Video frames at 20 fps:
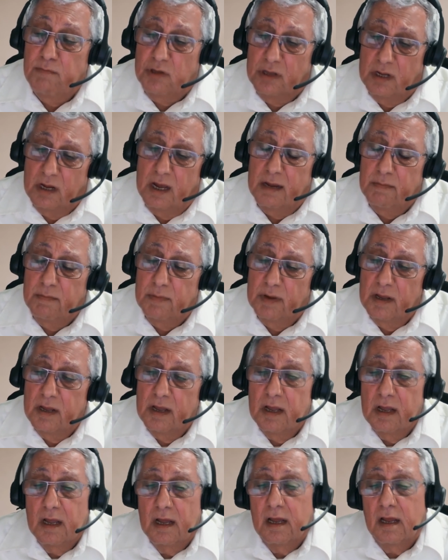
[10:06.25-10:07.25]
time
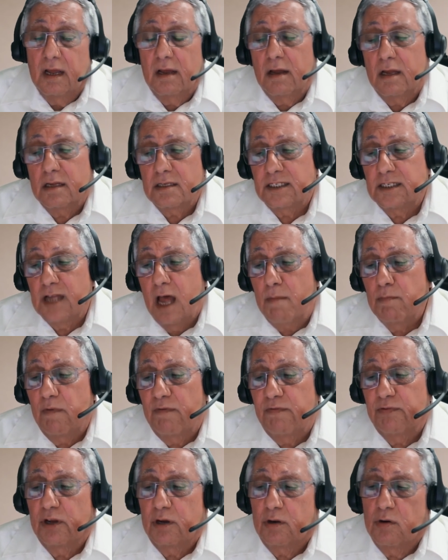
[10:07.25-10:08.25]
some
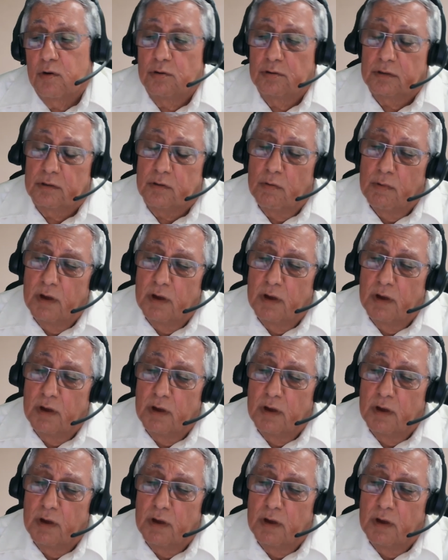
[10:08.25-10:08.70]
of the code